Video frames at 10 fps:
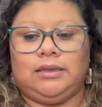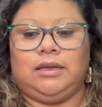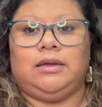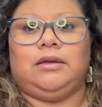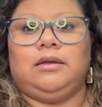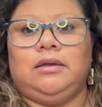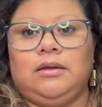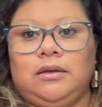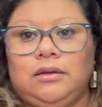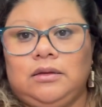that.
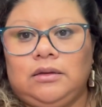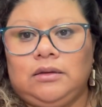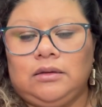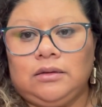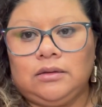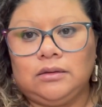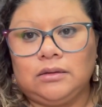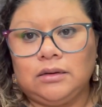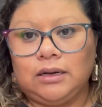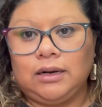
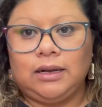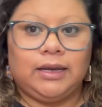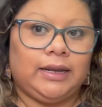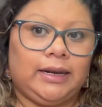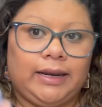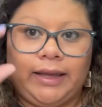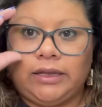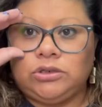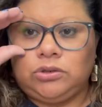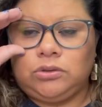Kind of like a
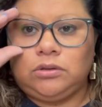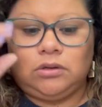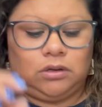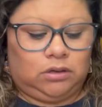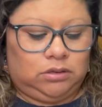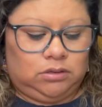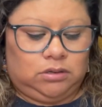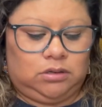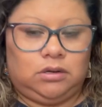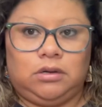natural
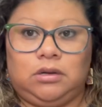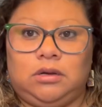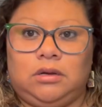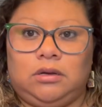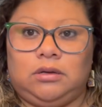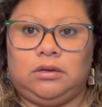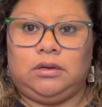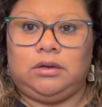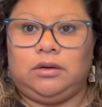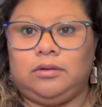color,
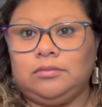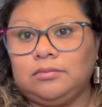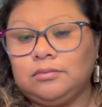you know.